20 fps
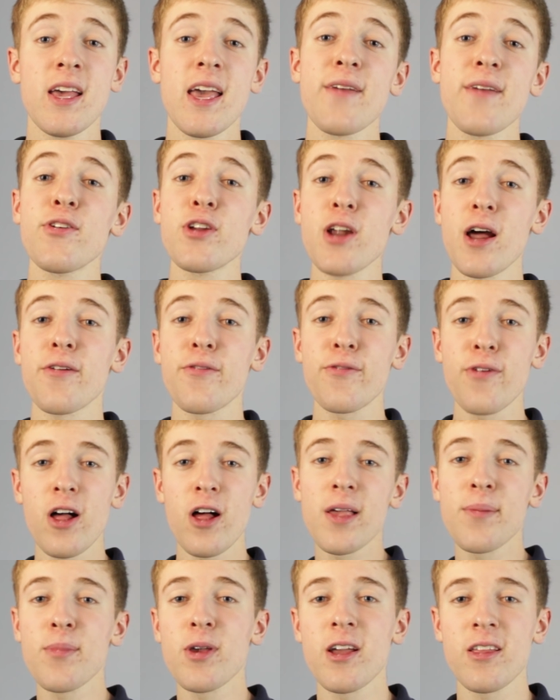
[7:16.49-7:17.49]
If you're not
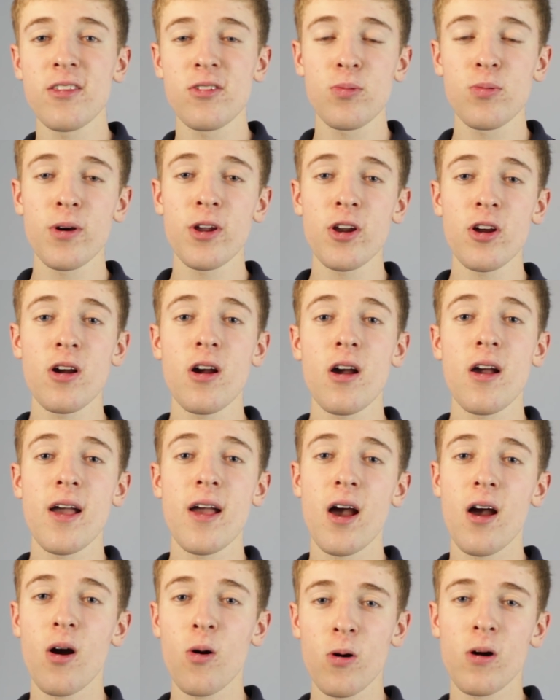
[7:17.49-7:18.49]
following me on Twitter
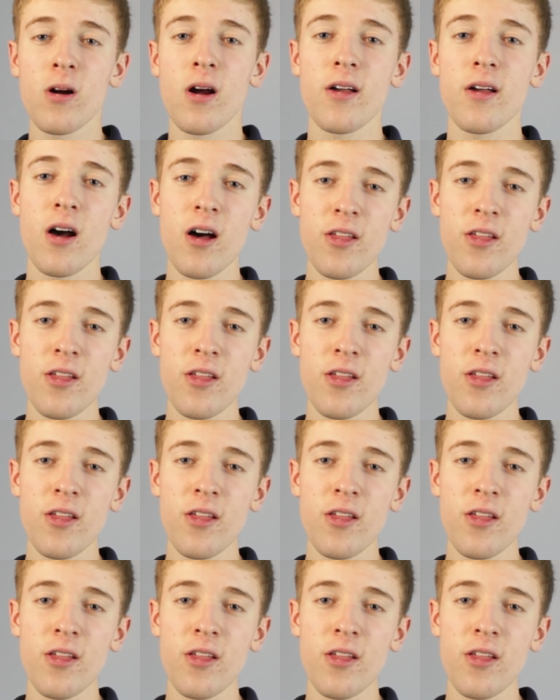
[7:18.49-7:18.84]
or